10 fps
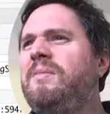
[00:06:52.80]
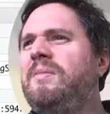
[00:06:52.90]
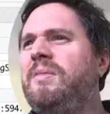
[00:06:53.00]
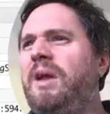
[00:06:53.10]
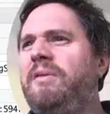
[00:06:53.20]

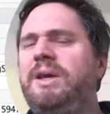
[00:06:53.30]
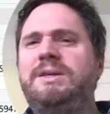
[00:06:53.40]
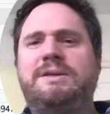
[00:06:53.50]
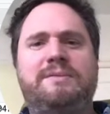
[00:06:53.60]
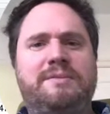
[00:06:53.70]
There it
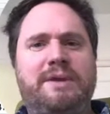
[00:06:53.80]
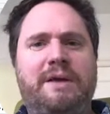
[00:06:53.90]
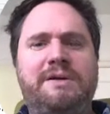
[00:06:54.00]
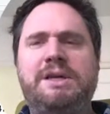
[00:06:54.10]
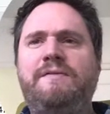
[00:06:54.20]
is. Now
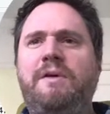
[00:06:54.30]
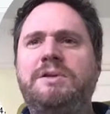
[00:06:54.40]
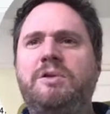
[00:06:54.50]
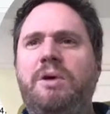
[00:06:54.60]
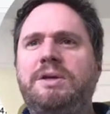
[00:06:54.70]
the default is
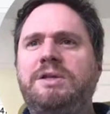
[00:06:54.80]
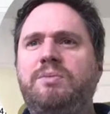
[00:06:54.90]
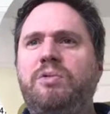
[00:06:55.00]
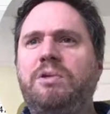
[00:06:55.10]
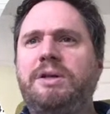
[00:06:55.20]
quite
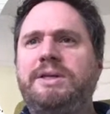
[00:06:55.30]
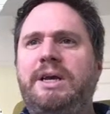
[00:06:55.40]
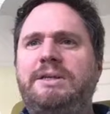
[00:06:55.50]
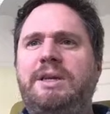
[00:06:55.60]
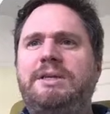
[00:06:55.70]
small on the
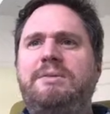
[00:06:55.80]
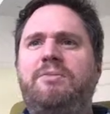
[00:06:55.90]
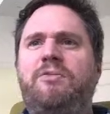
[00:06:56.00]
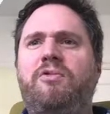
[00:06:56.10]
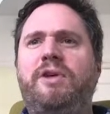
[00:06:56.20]
text, so let's
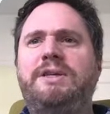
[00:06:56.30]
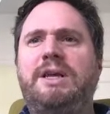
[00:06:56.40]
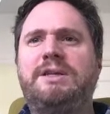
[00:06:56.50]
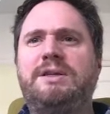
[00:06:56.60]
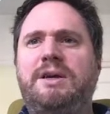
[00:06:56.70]
increase
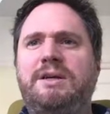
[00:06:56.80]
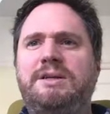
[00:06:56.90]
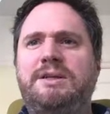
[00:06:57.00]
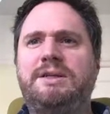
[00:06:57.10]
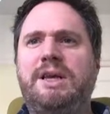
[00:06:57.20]
that size.
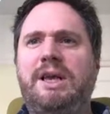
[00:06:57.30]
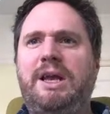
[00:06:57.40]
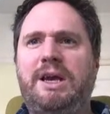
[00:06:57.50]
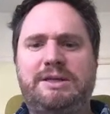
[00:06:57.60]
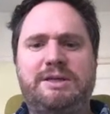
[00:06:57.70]
The
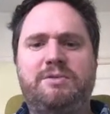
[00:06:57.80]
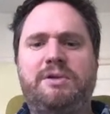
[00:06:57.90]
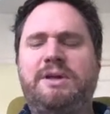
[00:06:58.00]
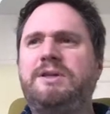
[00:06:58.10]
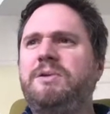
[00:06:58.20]
CEX is what
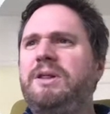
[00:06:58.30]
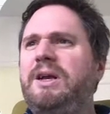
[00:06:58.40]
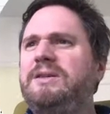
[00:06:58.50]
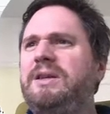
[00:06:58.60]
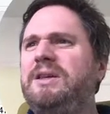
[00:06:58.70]
that's doing
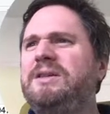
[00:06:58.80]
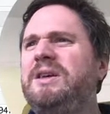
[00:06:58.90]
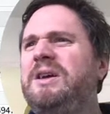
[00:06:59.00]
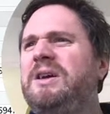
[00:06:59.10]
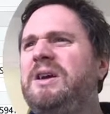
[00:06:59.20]
that. So let's
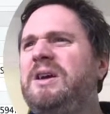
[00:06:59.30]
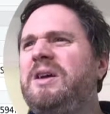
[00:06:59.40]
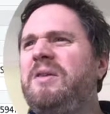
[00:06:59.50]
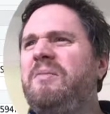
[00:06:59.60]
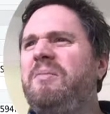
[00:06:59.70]

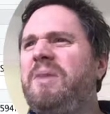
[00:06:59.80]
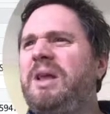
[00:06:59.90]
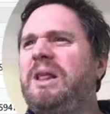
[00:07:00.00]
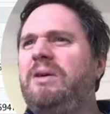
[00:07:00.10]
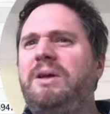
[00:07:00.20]
make that,